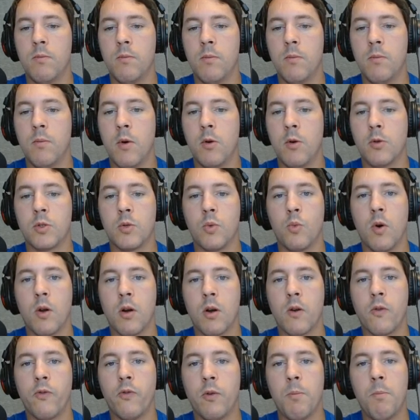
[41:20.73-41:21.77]

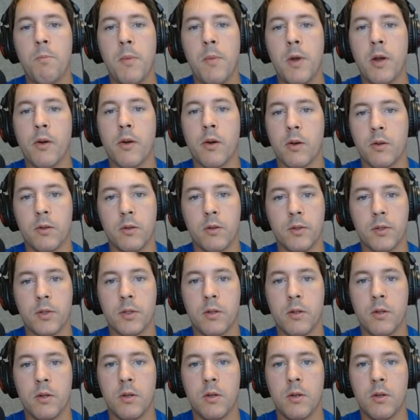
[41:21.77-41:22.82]
wonderful
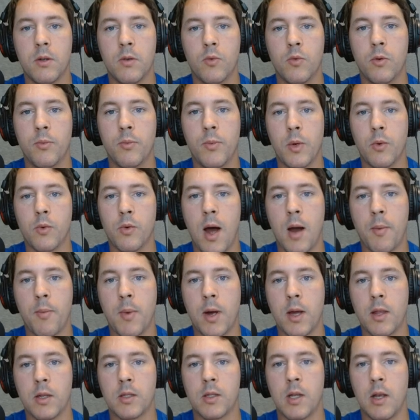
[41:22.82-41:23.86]
miracles will be wrought
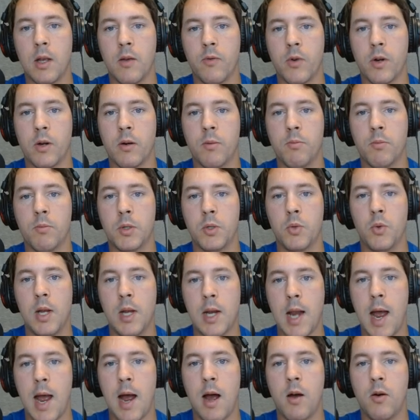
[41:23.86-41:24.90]
by the Savior
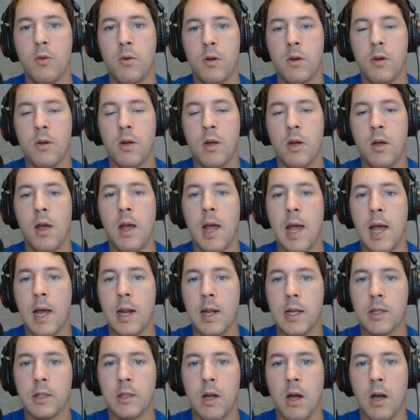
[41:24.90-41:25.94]
between now and
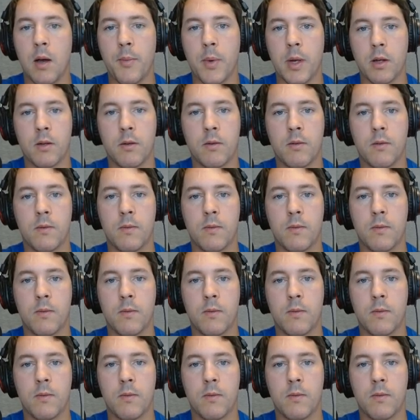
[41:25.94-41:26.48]
his coming.